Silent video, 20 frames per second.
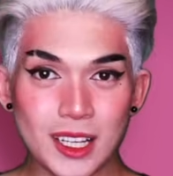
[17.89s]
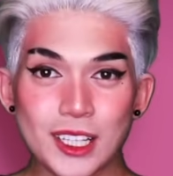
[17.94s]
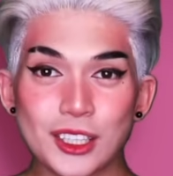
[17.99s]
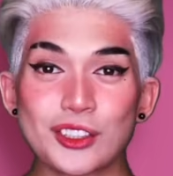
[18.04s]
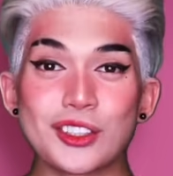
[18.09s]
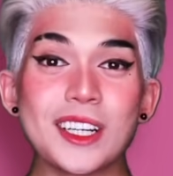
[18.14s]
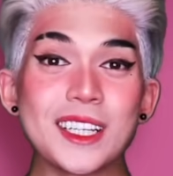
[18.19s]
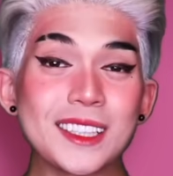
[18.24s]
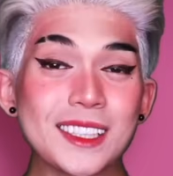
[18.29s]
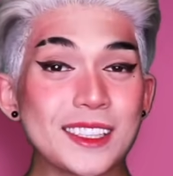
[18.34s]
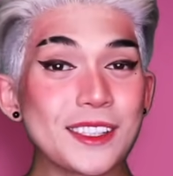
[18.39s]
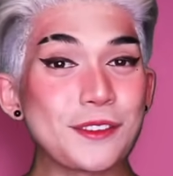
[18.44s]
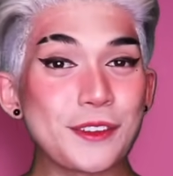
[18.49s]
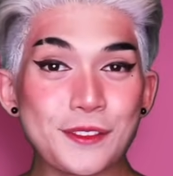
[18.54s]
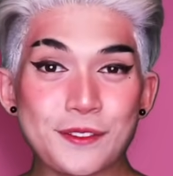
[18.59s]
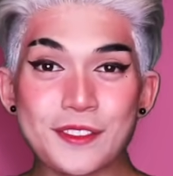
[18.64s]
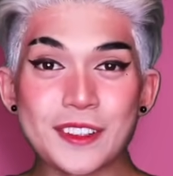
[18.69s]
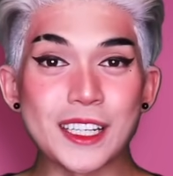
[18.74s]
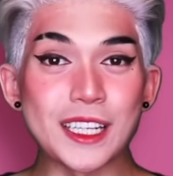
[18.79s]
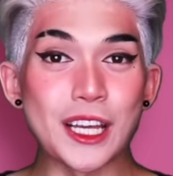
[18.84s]
Today's a
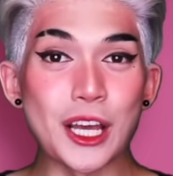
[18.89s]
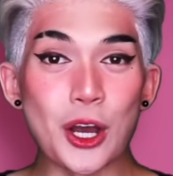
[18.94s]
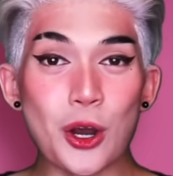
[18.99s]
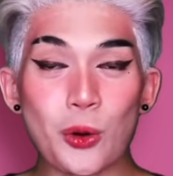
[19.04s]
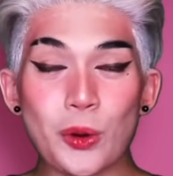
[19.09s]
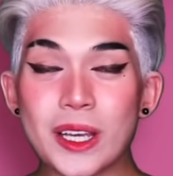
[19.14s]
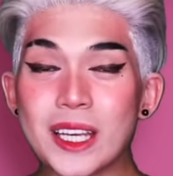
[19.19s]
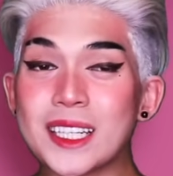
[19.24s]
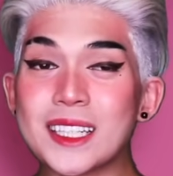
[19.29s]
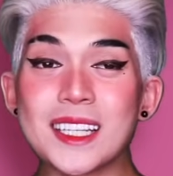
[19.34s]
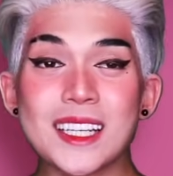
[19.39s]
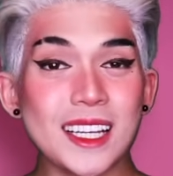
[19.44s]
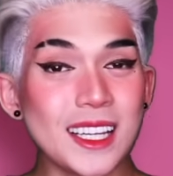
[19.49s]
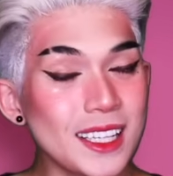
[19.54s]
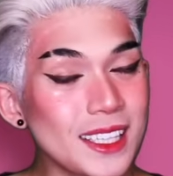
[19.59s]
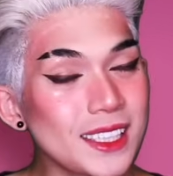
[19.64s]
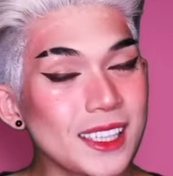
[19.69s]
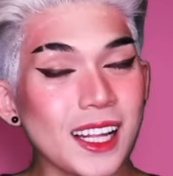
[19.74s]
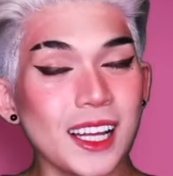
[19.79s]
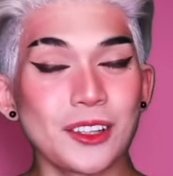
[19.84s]
different video. It
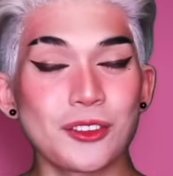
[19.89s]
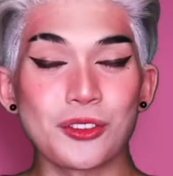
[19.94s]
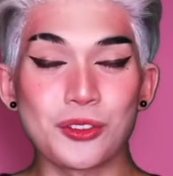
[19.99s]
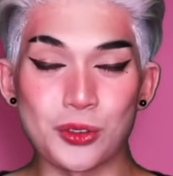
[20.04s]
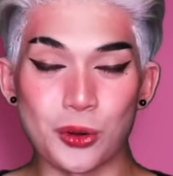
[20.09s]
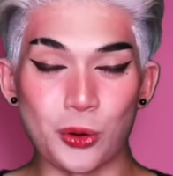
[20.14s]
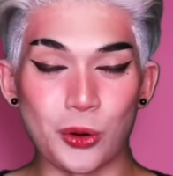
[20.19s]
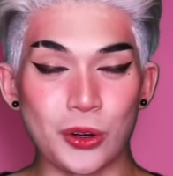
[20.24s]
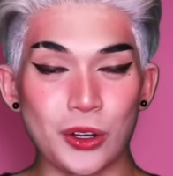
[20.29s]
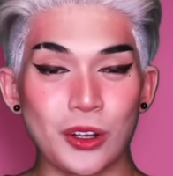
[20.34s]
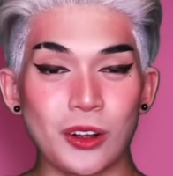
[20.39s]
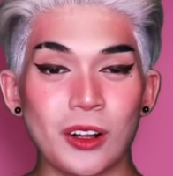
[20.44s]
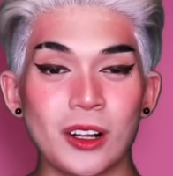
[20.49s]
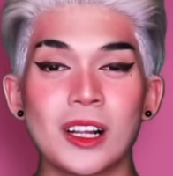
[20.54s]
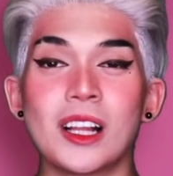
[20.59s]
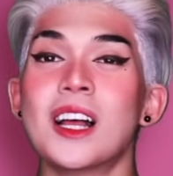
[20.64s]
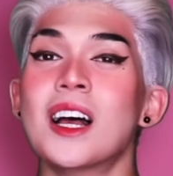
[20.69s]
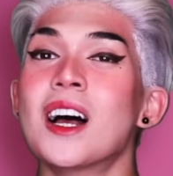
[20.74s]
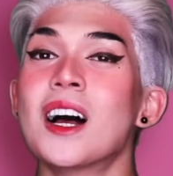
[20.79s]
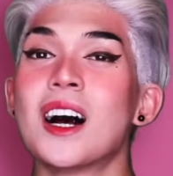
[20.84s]
is a tutorial.